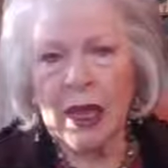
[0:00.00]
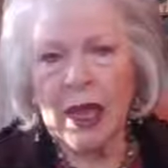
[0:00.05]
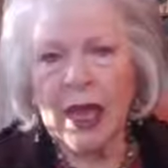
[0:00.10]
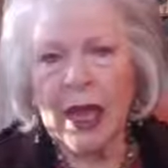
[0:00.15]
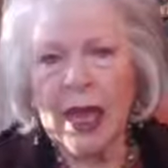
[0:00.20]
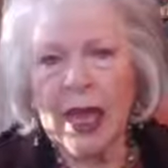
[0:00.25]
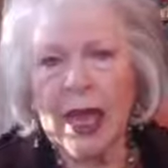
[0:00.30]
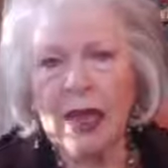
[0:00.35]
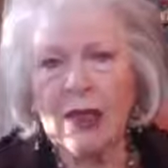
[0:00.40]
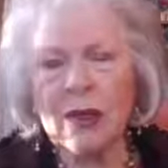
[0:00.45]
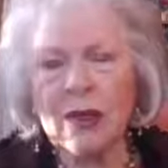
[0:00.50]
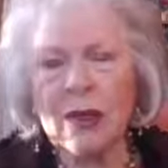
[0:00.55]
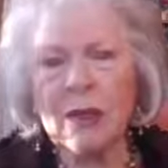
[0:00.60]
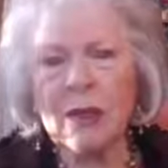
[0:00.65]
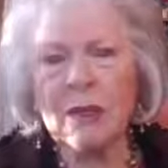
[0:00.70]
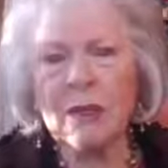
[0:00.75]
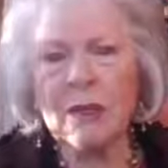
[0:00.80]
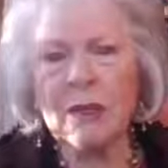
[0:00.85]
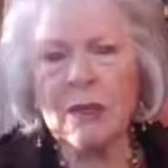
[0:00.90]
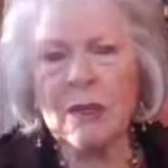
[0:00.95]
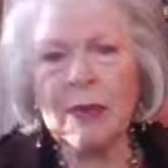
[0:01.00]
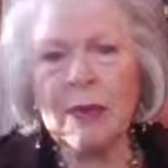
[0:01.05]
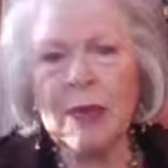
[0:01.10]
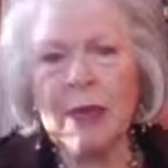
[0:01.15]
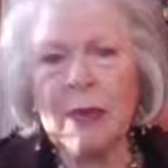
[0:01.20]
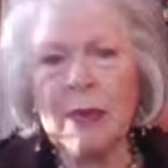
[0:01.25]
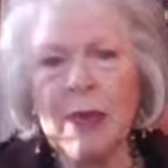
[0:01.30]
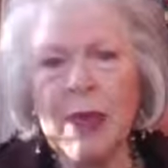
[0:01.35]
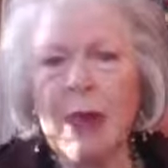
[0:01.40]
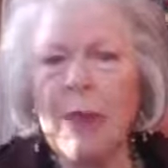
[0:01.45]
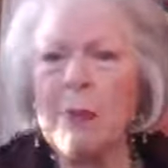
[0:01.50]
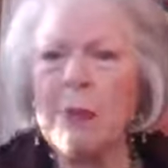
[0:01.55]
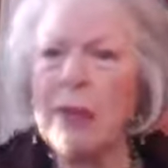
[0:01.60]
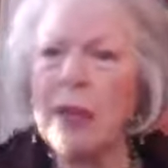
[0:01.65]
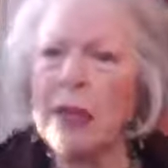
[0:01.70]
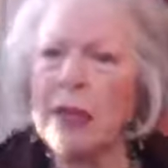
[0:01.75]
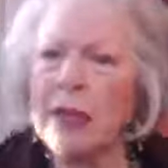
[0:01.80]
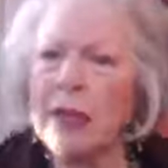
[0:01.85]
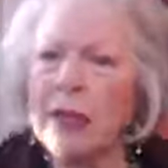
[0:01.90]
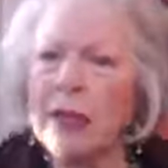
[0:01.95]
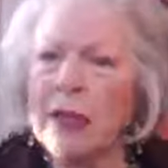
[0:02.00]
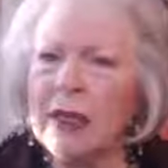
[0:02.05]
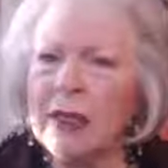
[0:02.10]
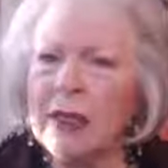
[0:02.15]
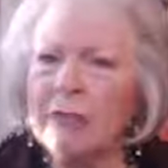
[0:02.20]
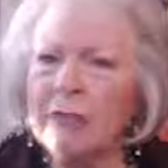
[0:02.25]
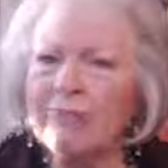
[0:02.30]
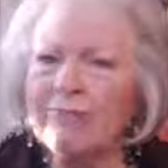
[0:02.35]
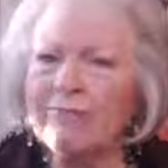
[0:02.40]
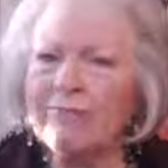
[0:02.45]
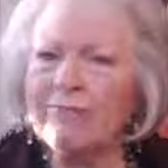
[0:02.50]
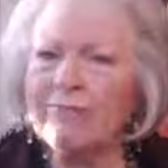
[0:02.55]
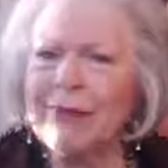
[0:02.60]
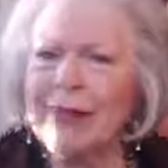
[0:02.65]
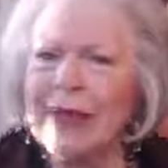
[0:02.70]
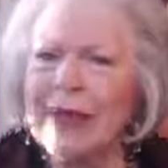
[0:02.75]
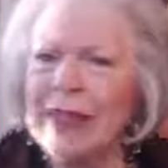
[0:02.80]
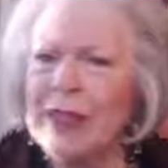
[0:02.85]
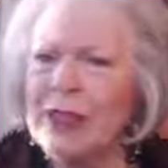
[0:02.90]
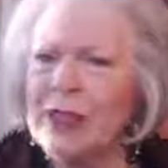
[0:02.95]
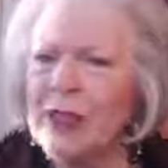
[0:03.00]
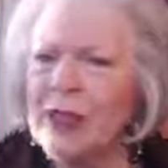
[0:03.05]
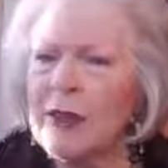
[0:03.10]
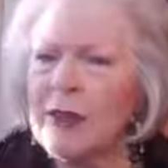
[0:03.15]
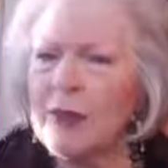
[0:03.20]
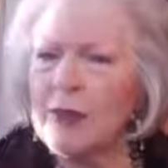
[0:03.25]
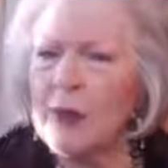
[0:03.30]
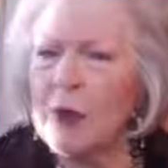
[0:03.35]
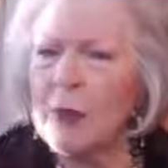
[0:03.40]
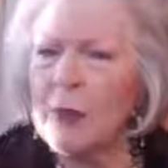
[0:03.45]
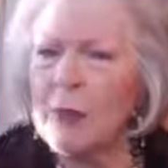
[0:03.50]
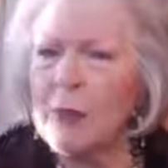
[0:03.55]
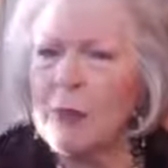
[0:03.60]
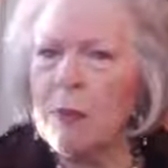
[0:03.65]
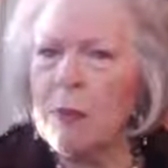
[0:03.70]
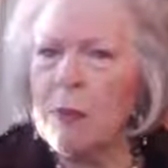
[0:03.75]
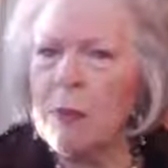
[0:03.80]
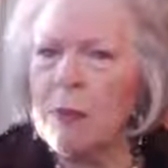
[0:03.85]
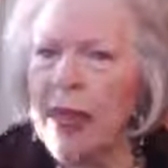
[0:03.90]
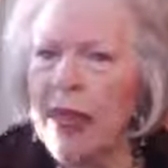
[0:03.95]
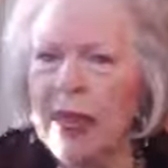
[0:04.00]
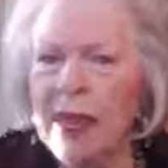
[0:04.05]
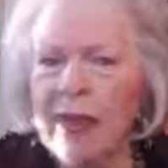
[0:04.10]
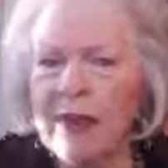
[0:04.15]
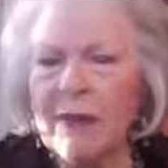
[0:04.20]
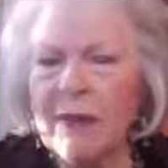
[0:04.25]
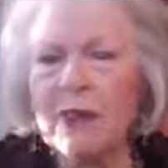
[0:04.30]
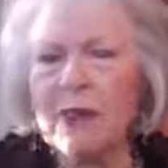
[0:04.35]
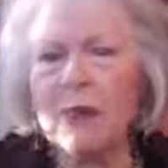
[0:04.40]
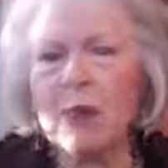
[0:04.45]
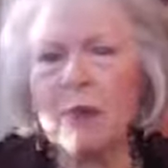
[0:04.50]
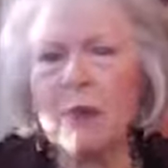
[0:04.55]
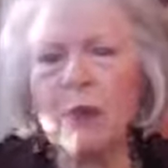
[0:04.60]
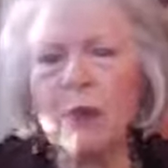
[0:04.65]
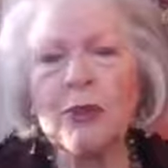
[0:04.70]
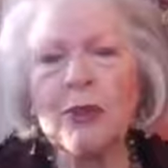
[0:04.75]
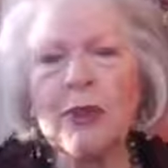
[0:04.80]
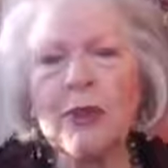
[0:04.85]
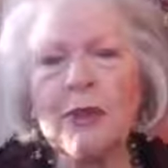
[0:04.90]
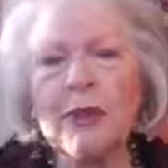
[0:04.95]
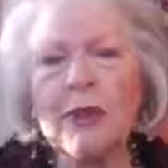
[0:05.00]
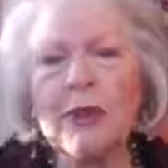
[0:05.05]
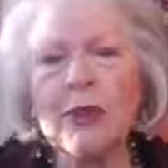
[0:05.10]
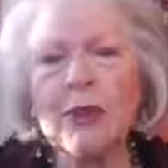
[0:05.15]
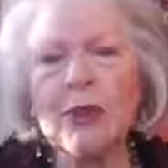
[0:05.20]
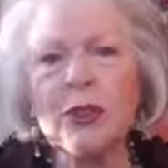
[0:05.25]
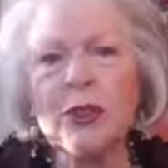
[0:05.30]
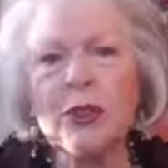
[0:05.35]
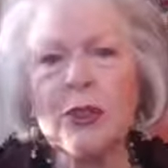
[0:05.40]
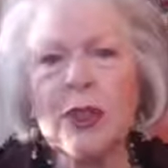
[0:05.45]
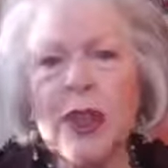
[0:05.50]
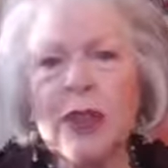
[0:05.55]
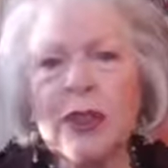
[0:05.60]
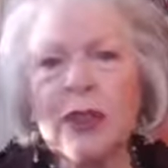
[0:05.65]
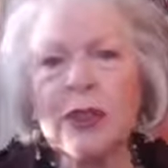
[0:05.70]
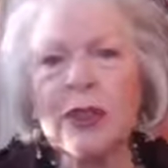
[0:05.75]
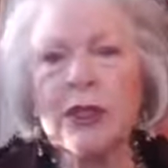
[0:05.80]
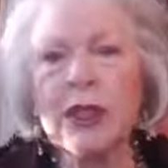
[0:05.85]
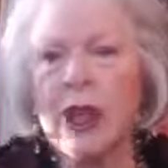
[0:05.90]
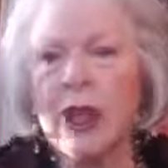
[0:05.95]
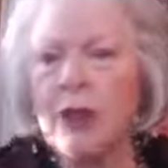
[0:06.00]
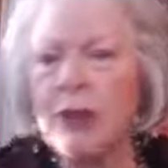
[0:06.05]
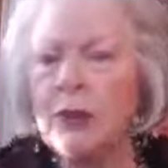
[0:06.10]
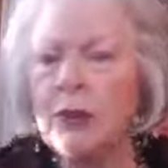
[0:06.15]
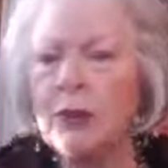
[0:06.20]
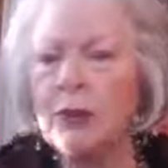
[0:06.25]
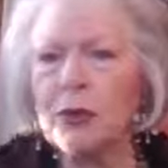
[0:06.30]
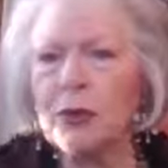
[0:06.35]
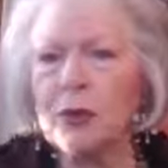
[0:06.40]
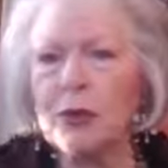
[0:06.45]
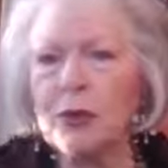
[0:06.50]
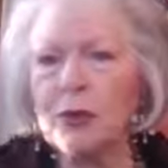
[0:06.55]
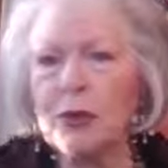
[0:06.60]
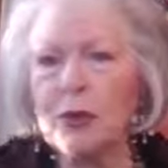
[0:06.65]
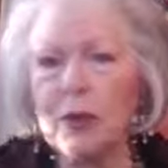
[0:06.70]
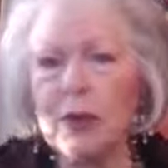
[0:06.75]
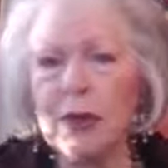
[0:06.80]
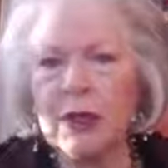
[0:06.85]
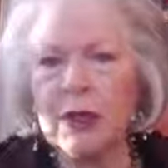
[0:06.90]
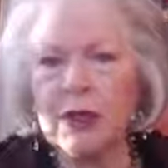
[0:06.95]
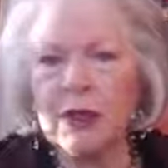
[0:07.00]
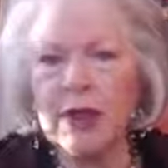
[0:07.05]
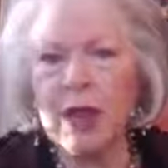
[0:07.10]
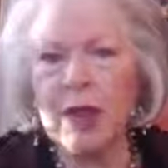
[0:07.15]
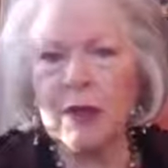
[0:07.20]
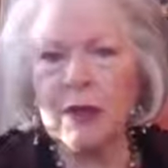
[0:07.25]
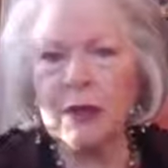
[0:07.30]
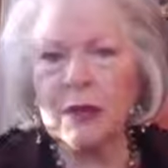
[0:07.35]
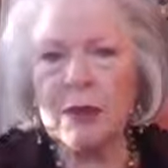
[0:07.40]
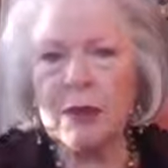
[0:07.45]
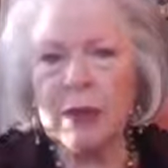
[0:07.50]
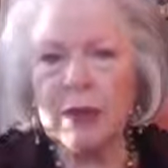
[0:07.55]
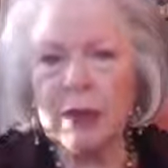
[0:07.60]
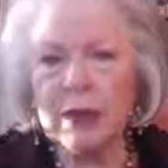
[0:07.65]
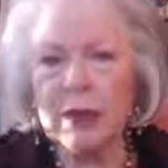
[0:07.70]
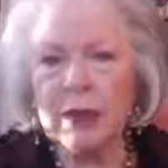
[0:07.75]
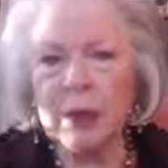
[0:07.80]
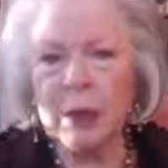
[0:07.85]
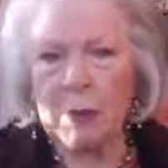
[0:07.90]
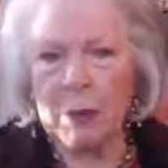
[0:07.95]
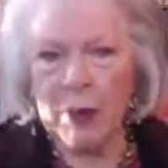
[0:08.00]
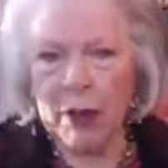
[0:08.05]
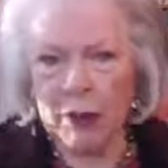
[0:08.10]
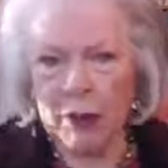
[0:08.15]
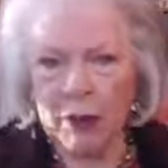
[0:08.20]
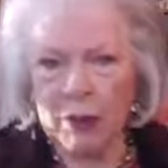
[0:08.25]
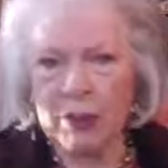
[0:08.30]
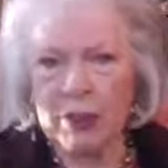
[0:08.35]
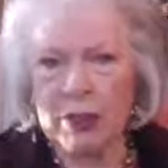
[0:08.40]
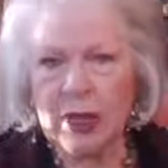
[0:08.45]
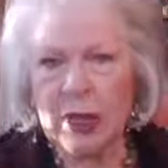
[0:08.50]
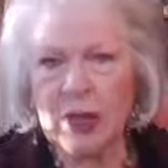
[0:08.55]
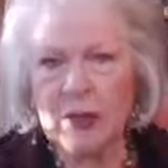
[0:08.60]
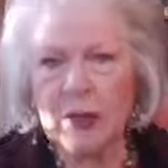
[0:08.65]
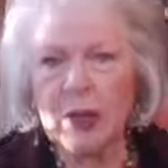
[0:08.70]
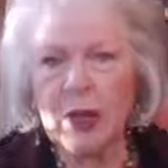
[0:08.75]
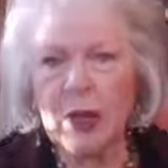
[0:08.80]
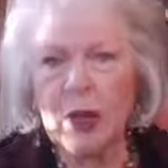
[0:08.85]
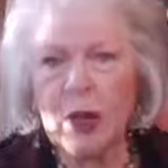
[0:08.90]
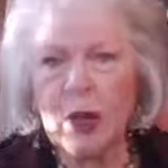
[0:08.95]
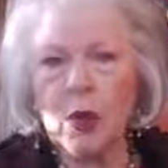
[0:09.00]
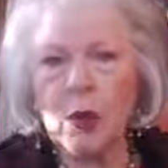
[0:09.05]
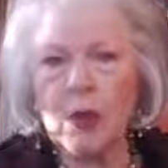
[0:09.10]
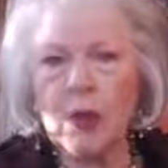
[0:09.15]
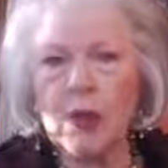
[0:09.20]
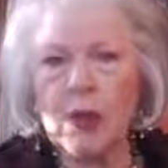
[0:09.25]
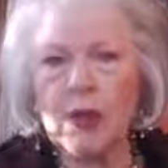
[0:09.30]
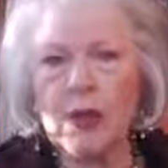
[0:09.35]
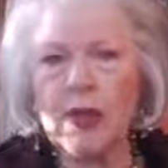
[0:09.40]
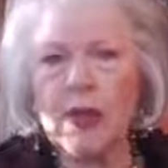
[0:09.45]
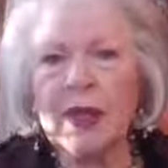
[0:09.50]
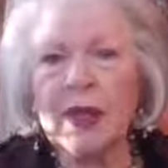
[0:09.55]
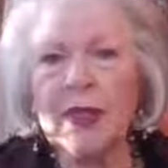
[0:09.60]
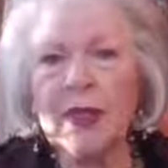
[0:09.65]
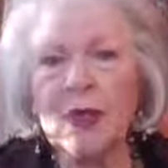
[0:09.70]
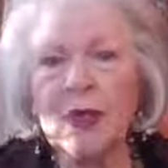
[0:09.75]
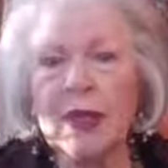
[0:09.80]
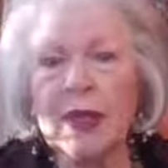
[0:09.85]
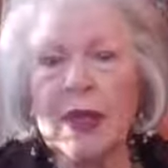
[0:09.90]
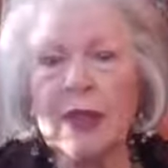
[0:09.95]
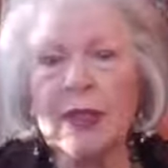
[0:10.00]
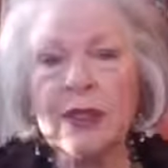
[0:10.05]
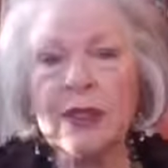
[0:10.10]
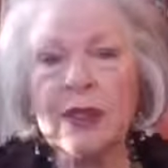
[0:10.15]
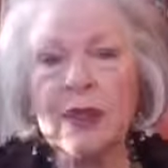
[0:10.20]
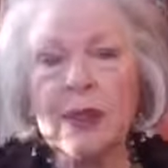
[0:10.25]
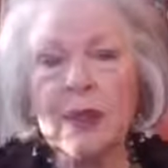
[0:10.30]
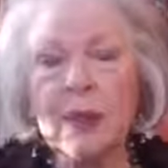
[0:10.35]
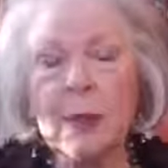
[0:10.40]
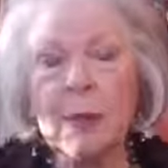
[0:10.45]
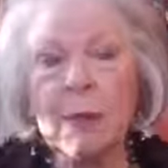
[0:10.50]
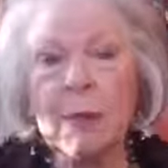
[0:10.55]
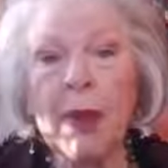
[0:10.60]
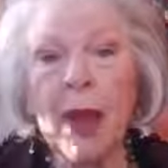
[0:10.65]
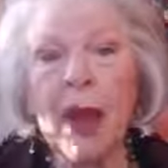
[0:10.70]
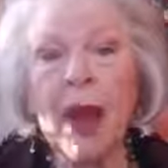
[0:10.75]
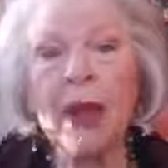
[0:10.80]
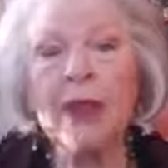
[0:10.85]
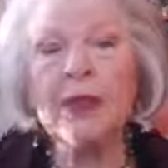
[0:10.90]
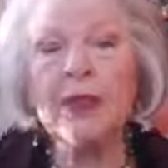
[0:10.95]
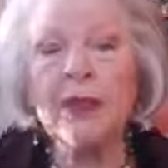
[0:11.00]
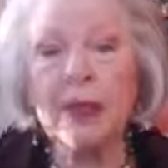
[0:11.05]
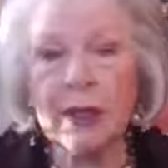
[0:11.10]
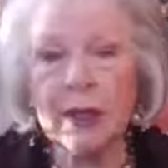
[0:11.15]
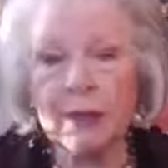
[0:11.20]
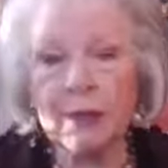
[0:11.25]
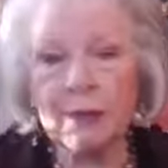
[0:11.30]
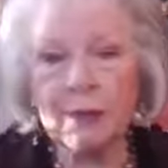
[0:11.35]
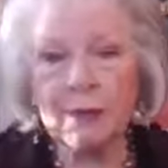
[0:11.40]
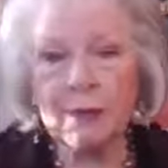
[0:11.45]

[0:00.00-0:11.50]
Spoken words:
And it may be easy for many of us or most of us to tell the truth to ourselves about ourselves with the things that we consider positive.